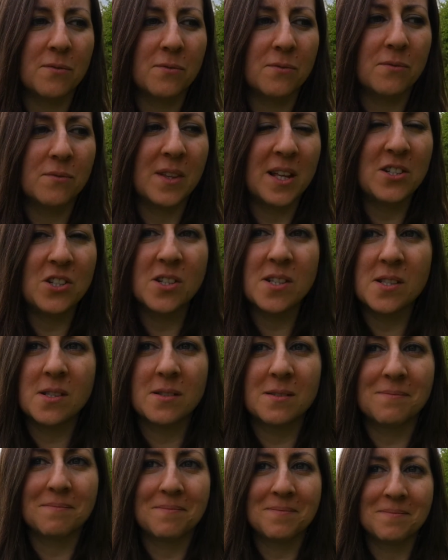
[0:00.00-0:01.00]
just
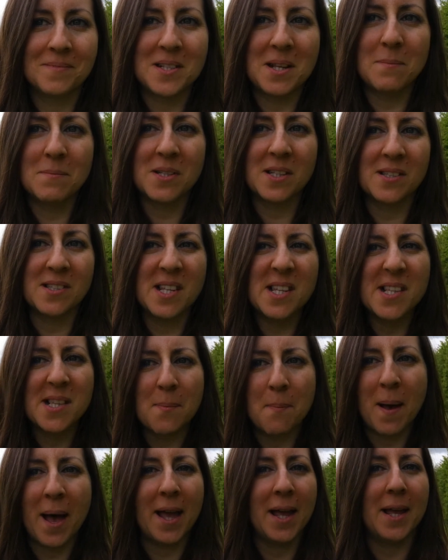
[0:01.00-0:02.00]
seemed to
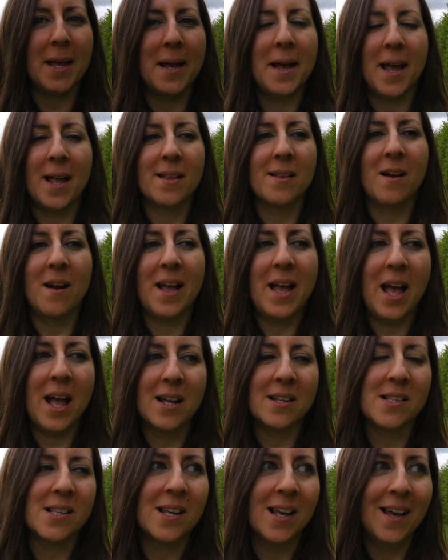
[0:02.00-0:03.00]
dissipate, and I had